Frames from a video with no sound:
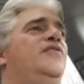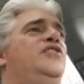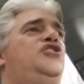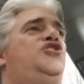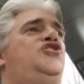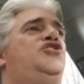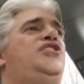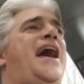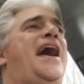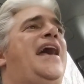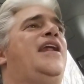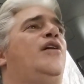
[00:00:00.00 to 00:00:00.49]
the
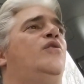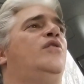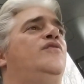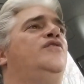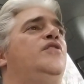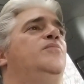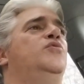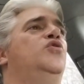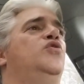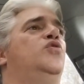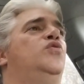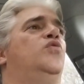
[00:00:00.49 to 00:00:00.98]
shadow of
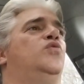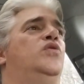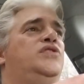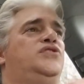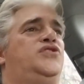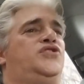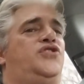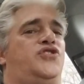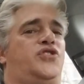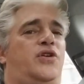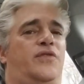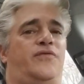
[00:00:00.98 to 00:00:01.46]
the moon
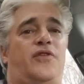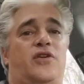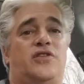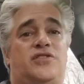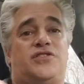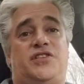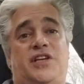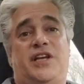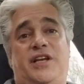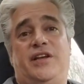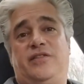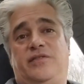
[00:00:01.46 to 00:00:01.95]
was
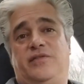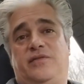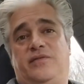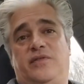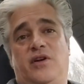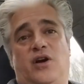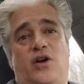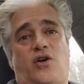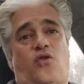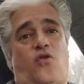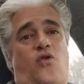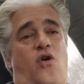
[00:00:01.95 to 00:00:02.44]
traversing
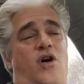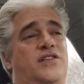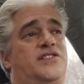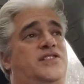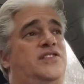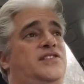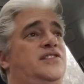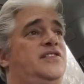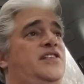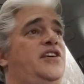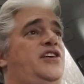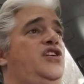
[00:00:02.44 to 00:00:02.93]

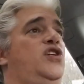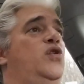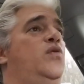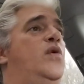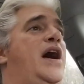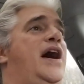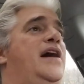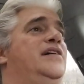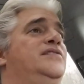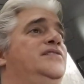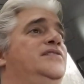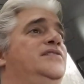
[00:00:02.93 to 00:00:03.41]
across the
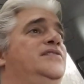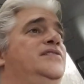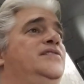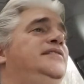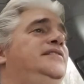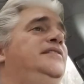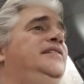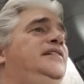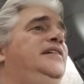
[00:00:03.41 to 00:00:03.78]
U.S.